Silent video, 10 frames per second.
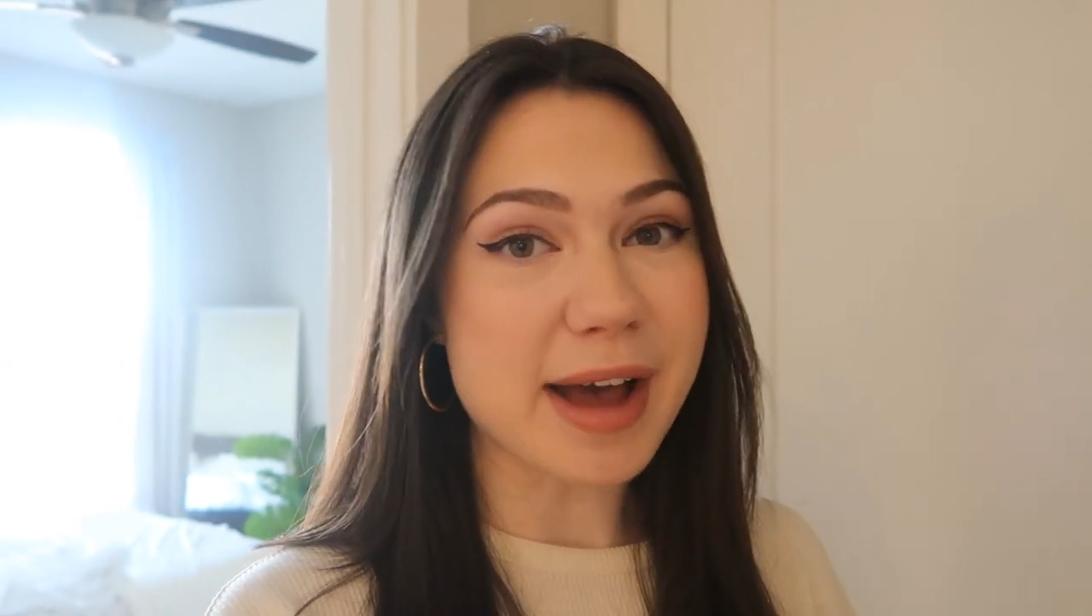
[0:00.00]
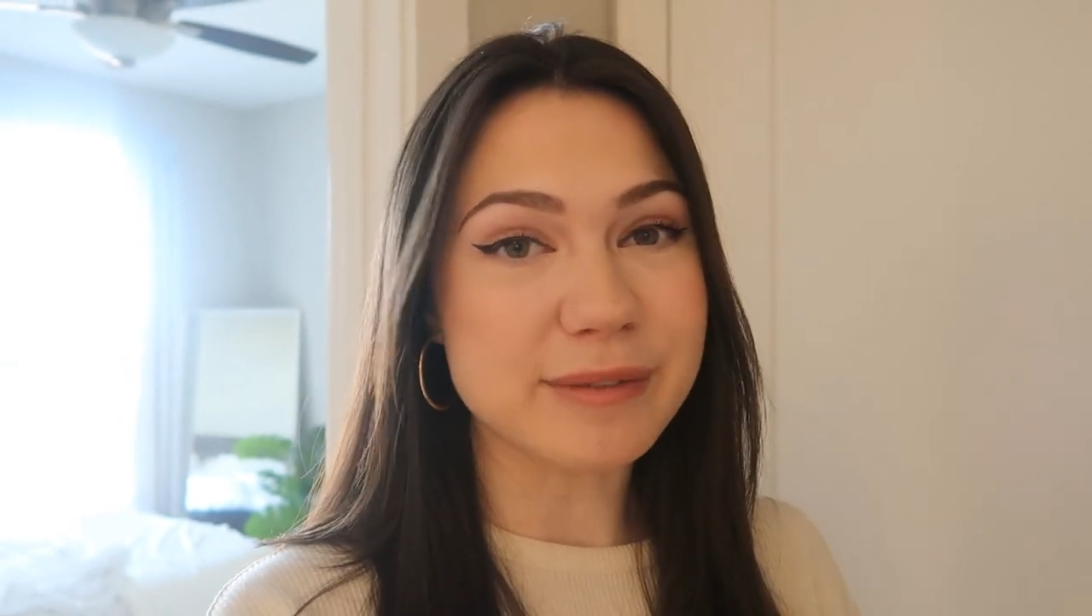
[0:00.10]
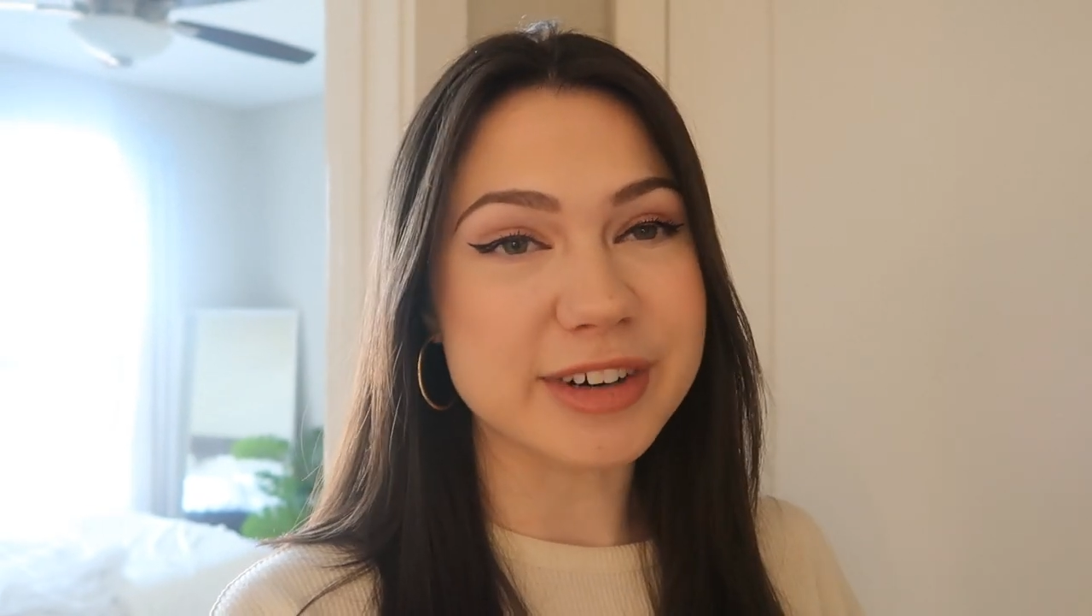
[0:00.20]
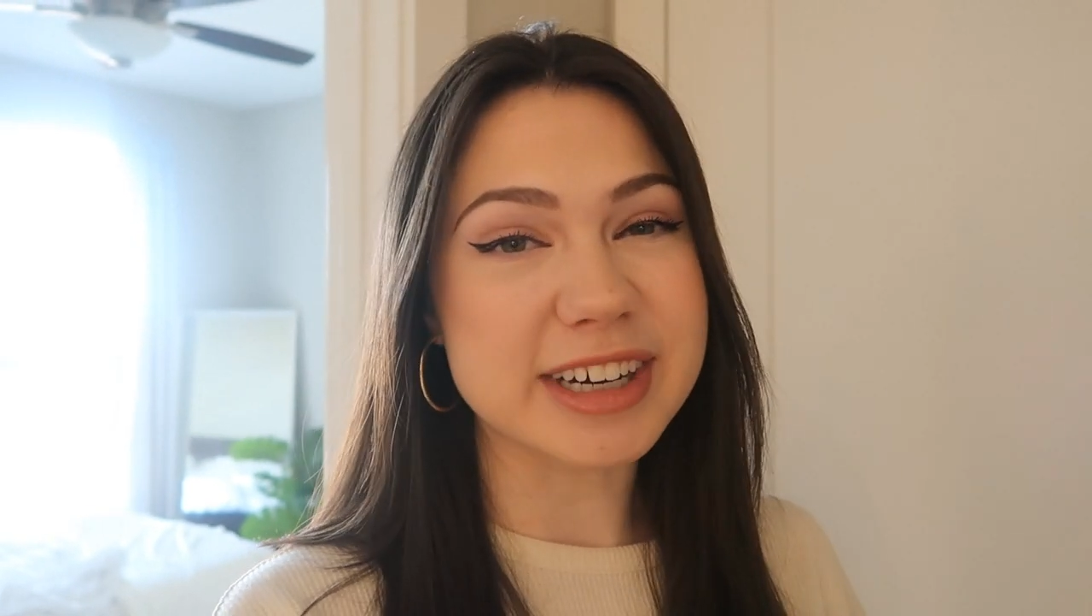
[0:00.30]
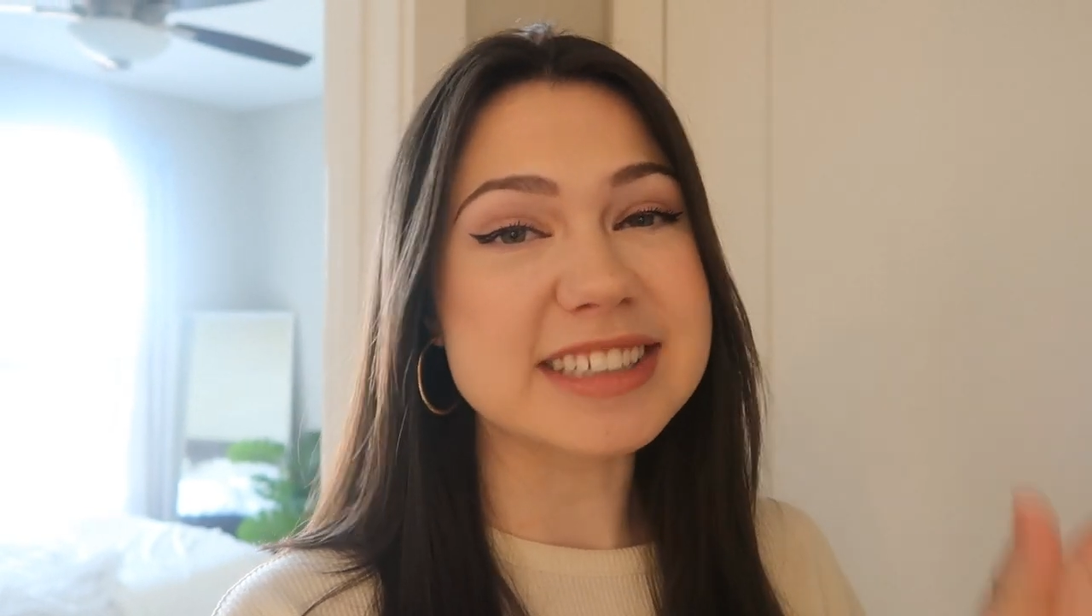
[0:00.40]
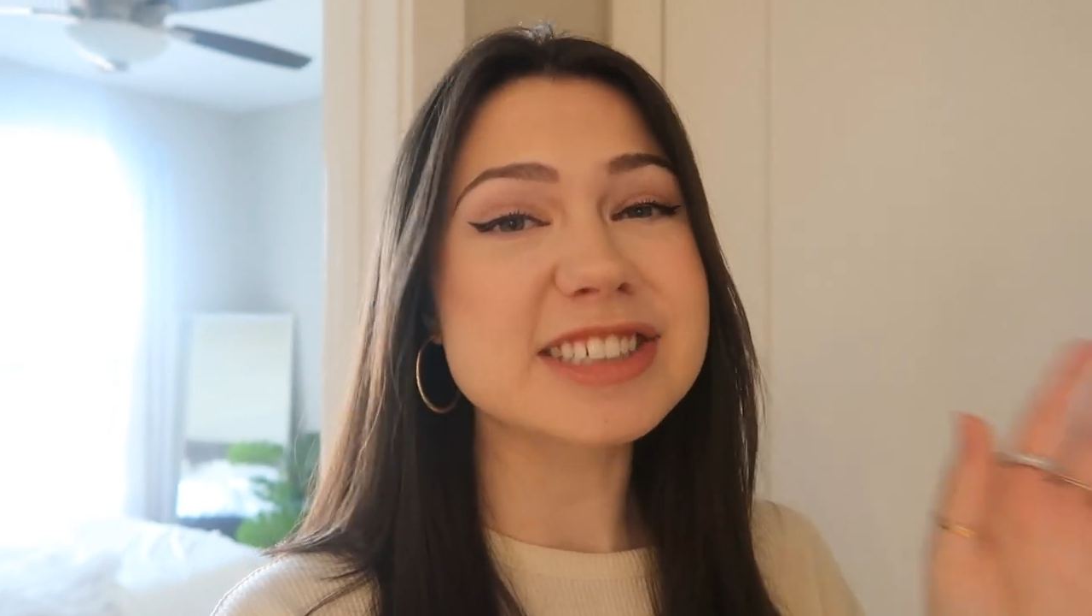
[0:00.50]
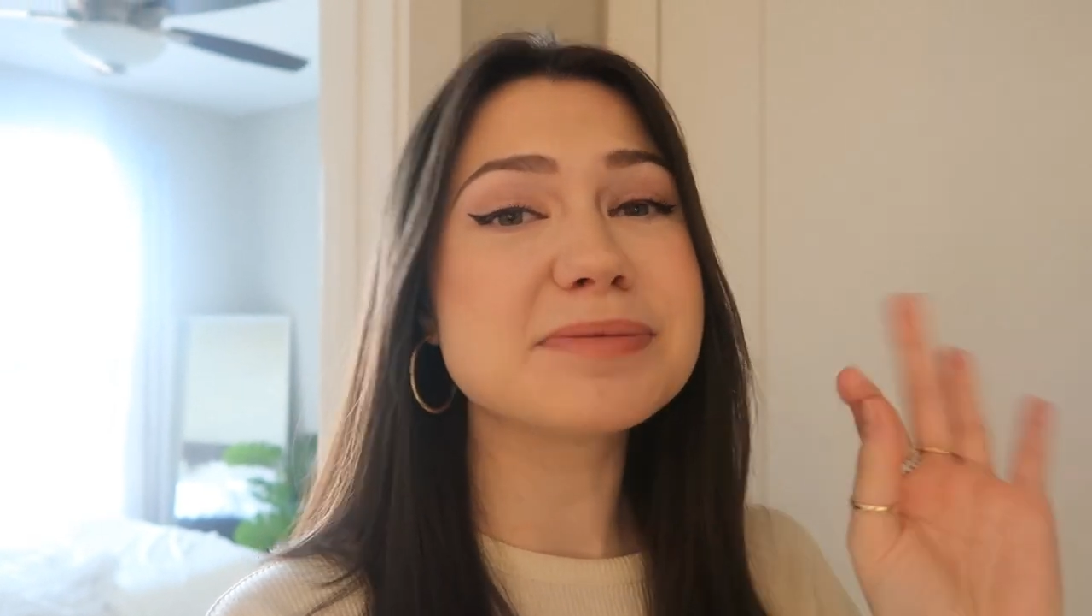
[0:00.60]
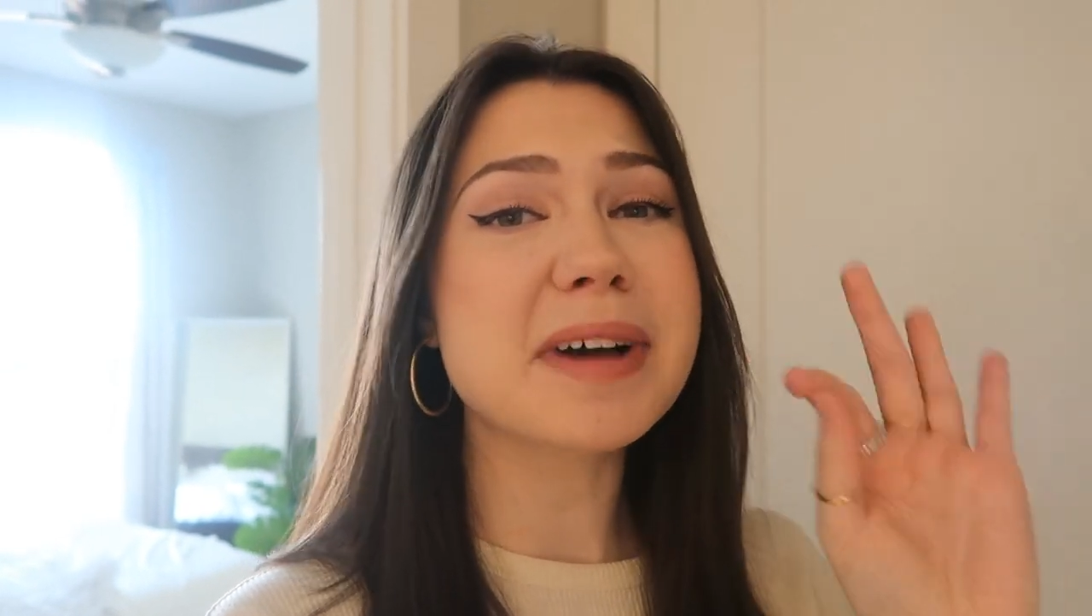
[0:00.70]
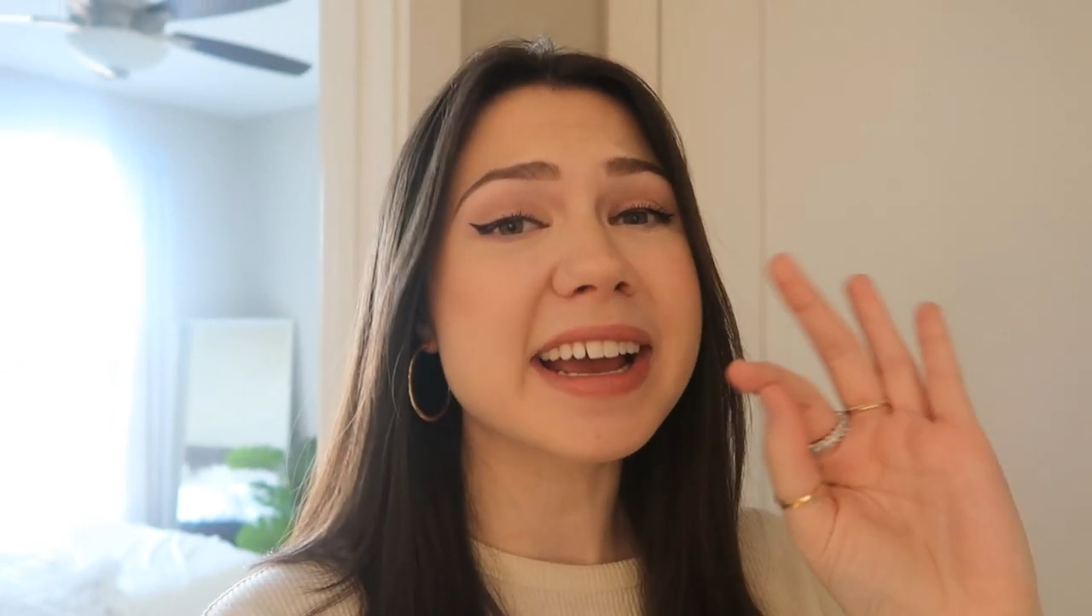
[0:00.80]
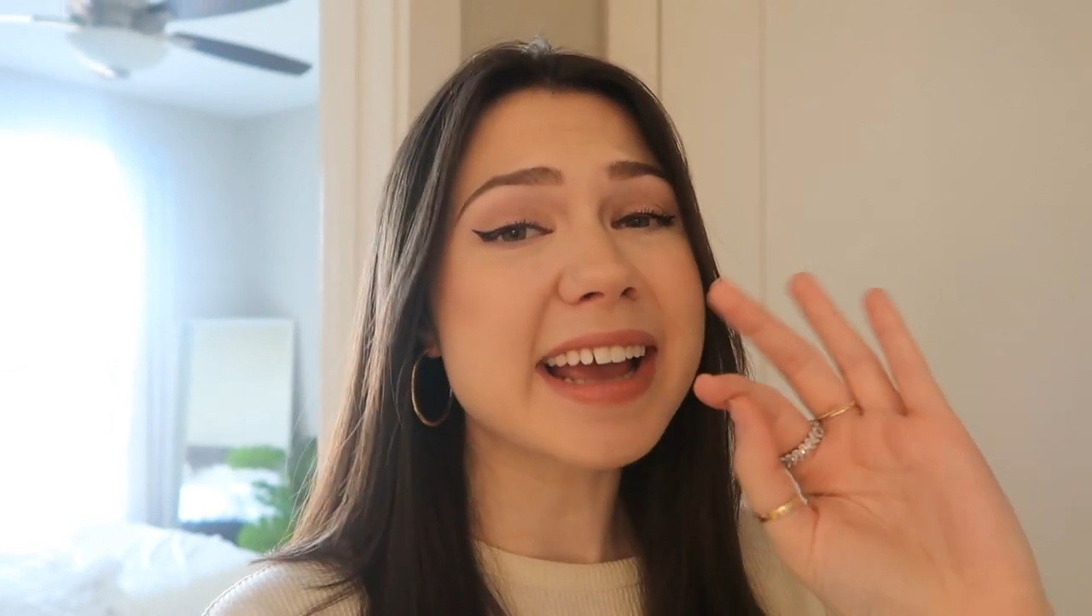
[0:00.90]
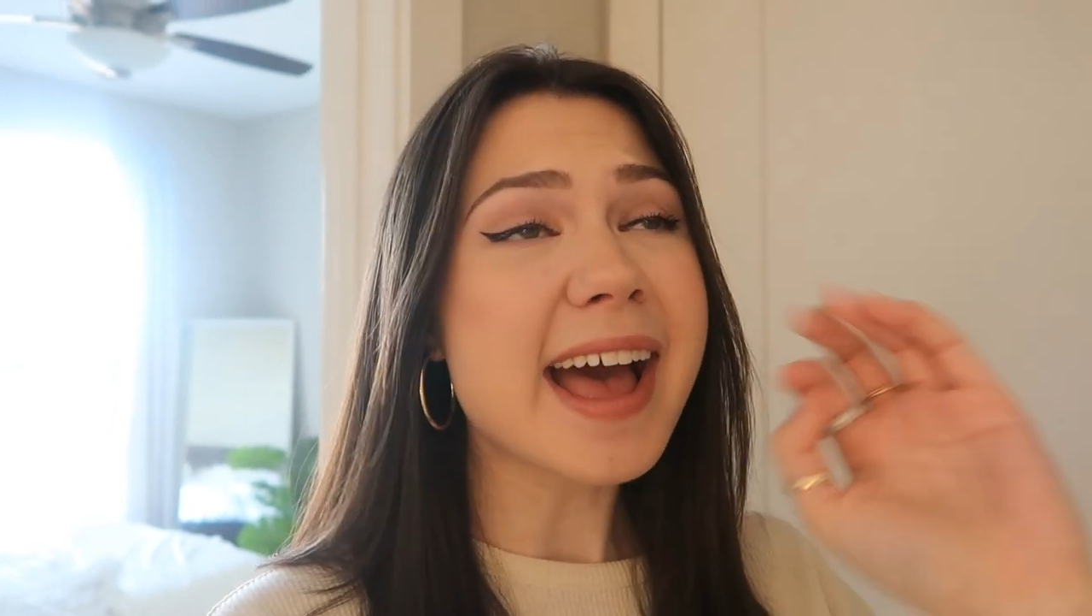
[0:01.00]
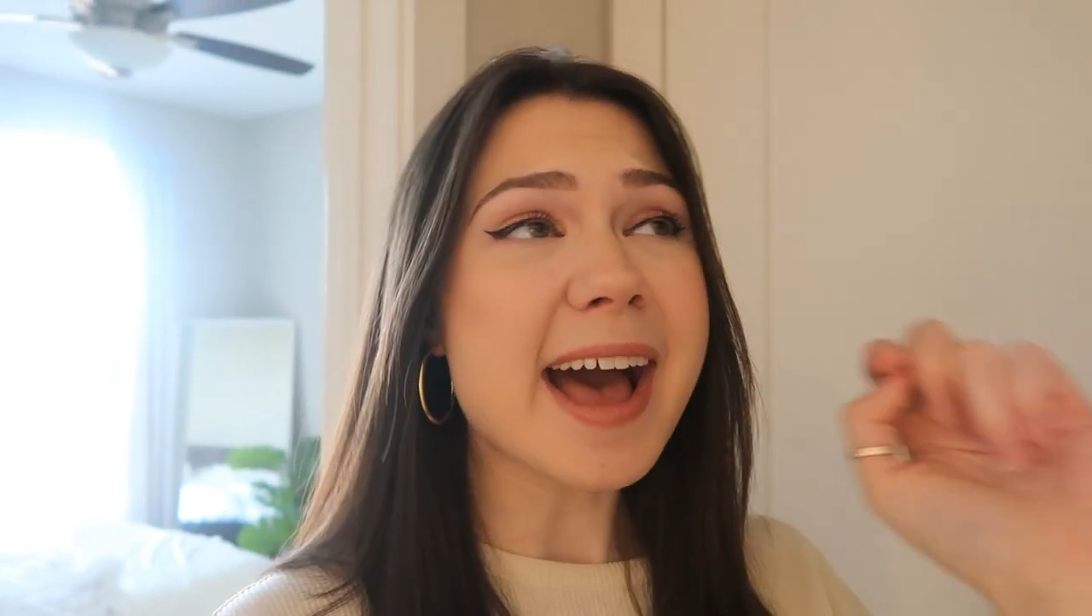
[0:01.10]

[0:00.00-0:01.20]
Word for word: effort into my